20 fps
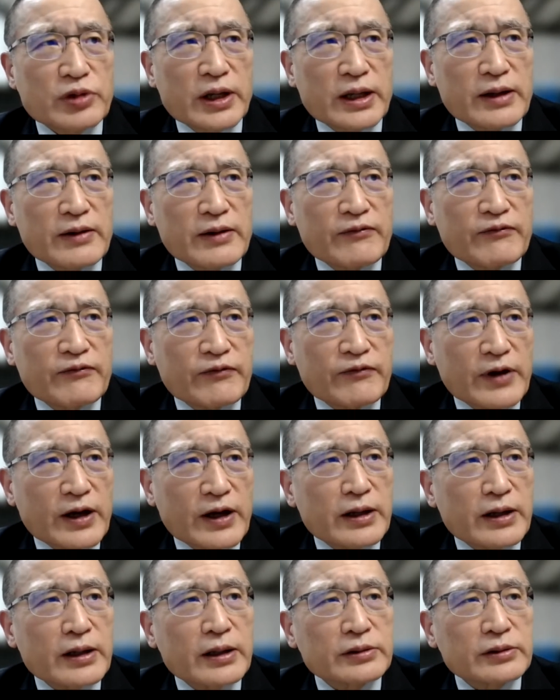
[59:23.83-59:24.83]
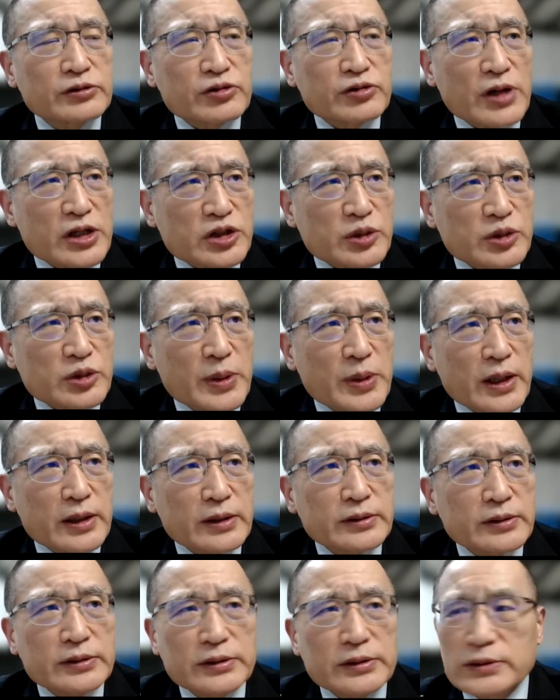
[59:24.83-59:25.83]
a fair,
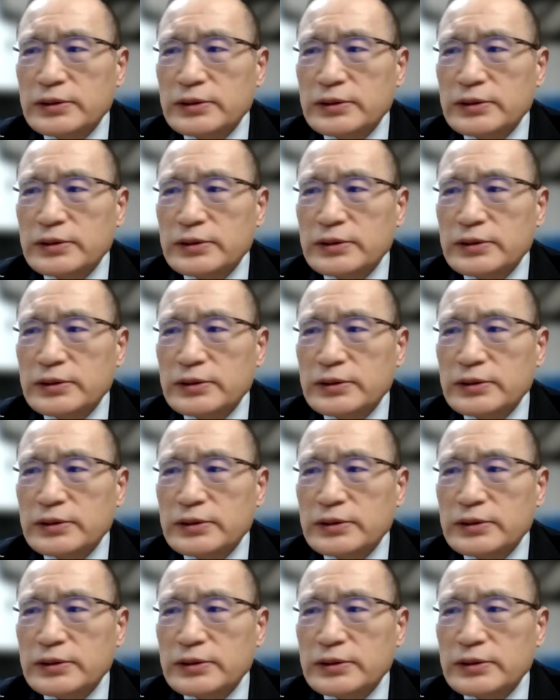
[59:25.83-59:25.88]
transparent,